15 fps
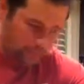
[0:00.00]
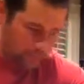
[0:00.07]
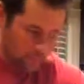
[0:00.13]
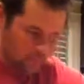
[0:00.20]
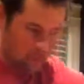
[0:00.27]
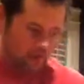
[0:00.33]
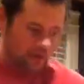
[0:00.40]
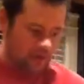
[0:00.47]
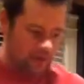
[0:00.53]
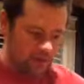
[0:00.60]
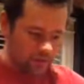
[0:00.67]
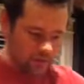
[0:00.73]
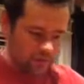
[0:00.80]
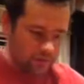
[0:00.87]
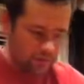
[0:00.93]
what I got to
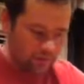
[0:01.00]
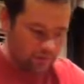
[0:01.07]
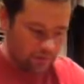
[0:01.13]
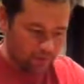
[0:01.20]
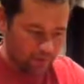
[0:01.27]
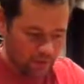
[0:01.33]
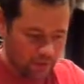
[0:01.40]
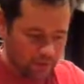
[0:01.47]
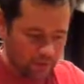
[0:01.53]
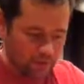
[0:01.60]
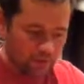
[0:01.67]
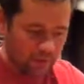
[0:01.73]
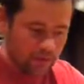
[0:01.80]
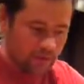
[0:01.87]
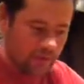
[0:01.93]
do, I forgot to
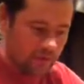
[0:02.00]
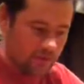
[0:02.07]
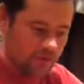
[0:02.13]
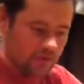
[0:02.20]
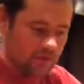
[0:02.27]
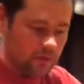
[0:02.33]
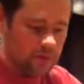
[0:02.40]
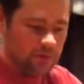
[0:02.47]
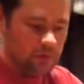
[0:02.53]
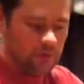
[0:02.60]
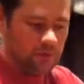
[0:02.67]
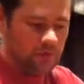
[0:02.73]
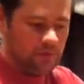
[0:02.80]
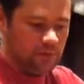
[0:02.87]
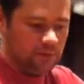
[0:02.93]
do this.
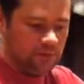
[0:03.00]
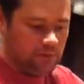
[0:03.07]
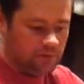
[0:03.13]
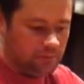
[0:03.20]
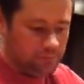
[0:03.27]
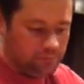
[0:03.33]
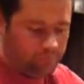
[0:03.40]
I